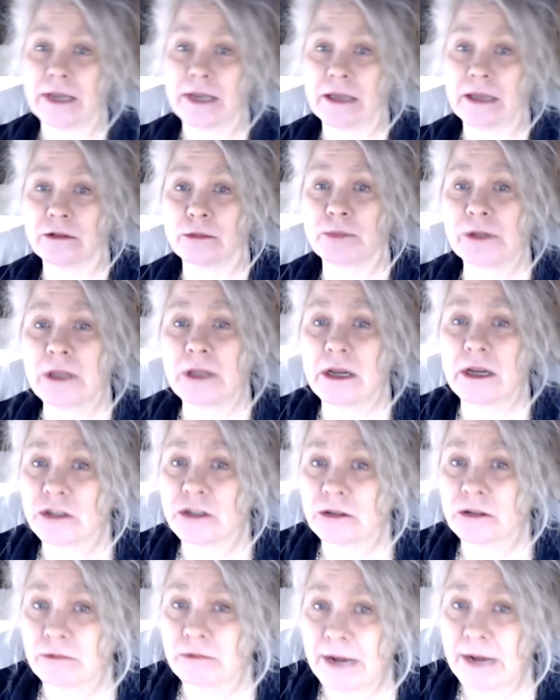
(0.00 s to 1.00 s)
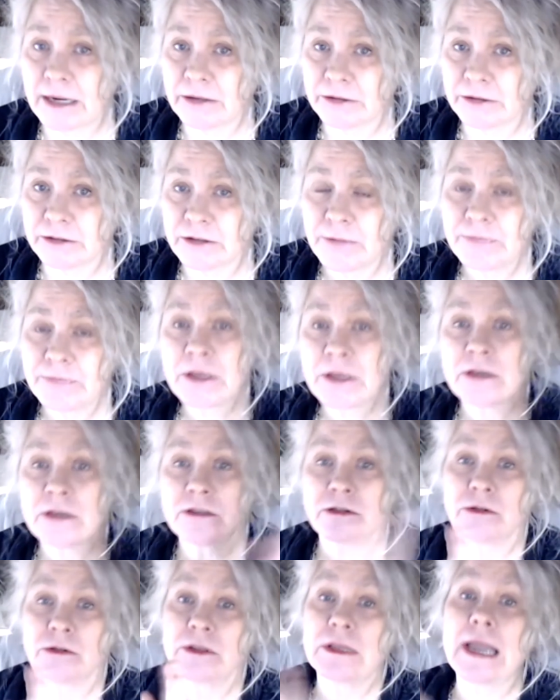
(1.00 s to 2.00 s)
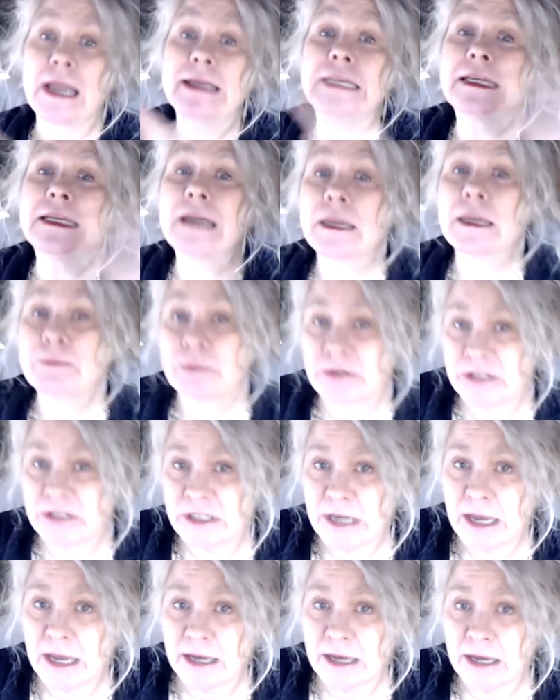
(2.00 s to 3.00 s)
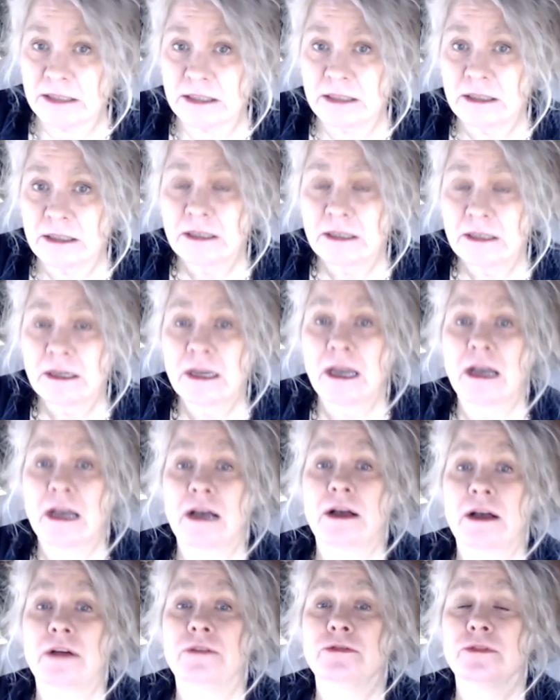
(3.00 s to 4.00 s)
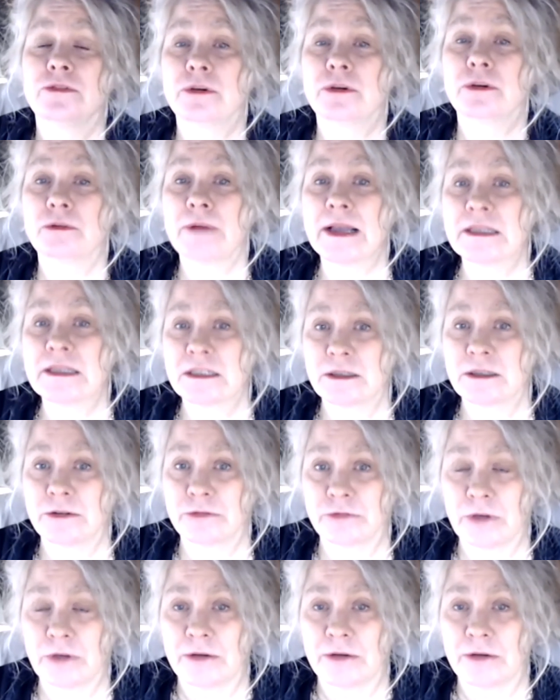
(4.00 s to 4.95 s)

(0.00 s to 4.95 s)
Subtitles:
anthropological record. So 99% of the rest of